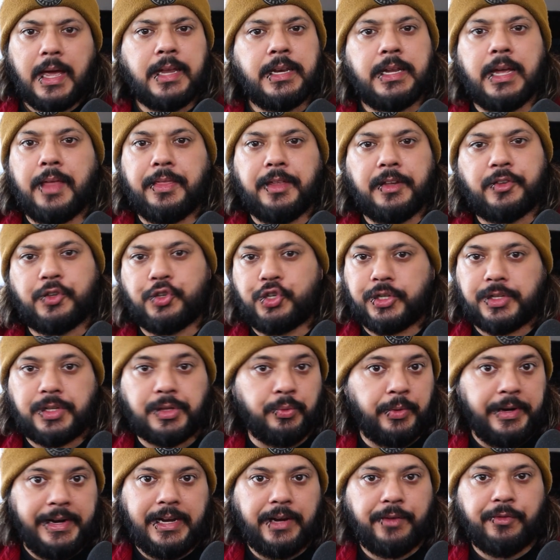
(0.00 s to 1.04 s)
And yeah, these are just
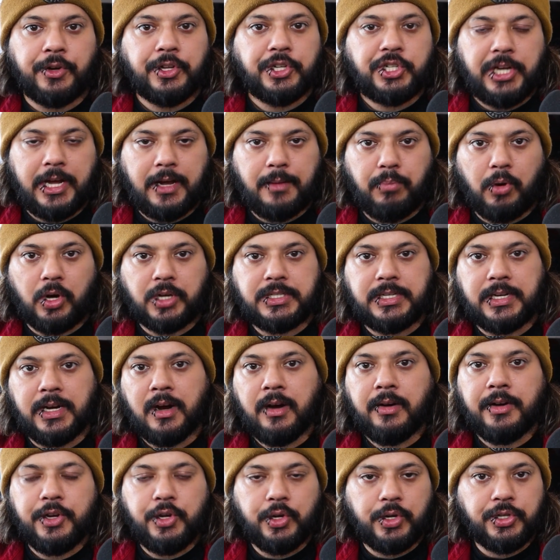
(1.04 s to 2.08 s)
3 different checkboxes
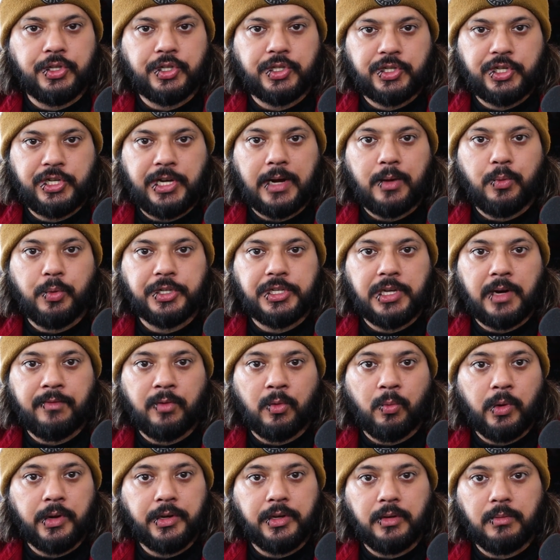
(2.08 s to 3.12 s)
here, and you can just check whichever
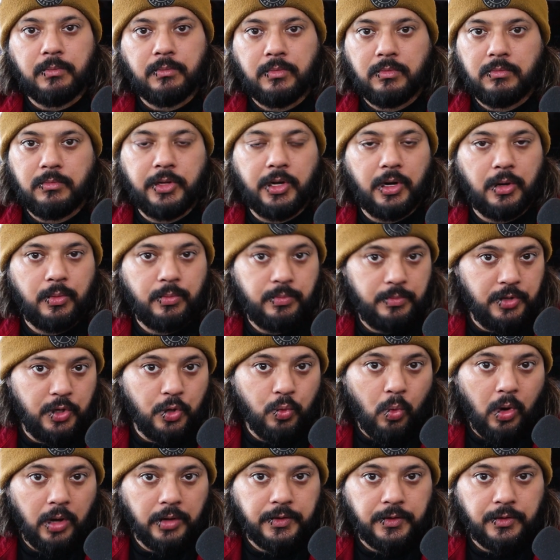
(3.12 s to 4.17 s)
one you
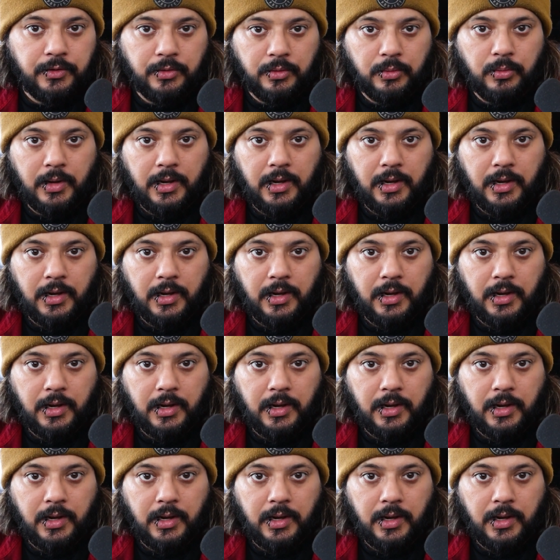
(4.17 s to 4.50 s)
want to